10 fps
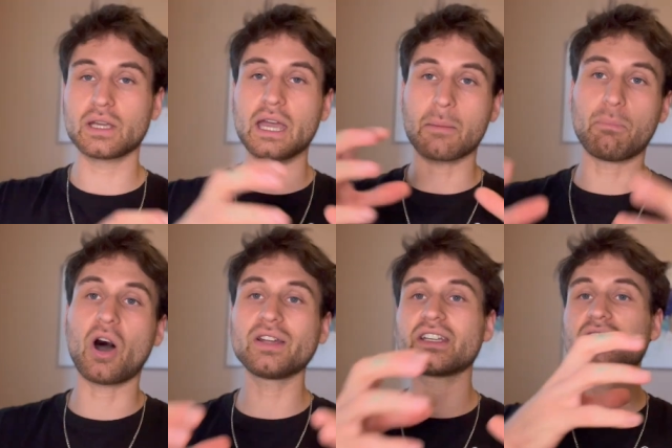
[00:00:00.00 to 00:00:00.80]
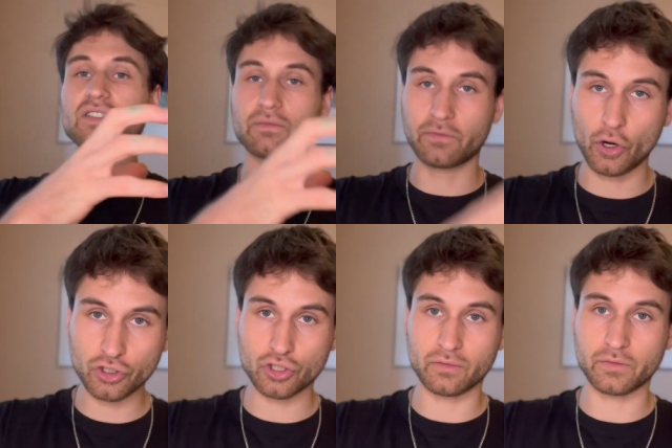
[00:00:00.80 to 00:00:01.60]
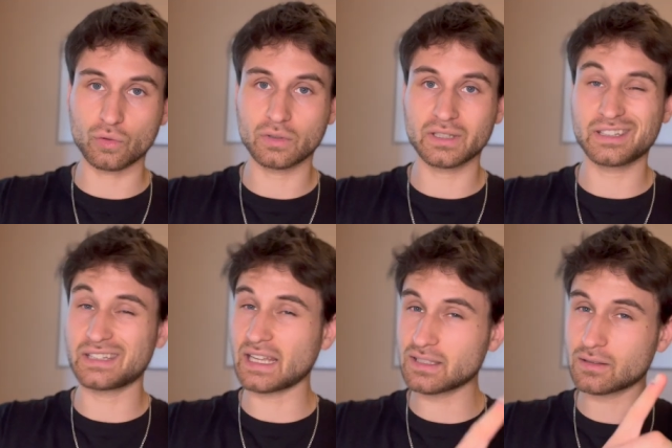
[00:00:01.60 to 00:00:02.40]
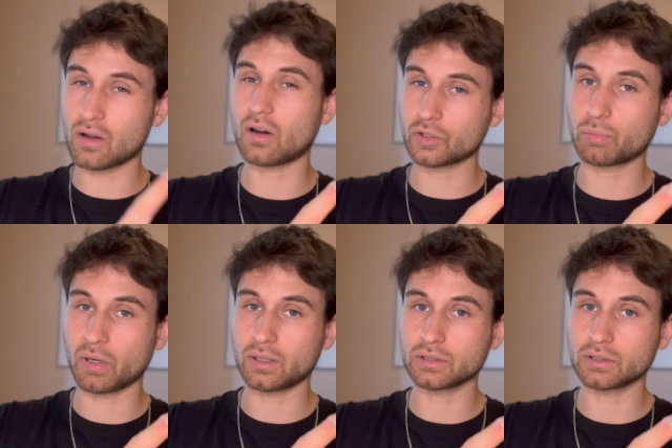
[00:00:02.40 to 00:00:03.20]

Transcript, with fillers: embodying this version of you, that's the hard part.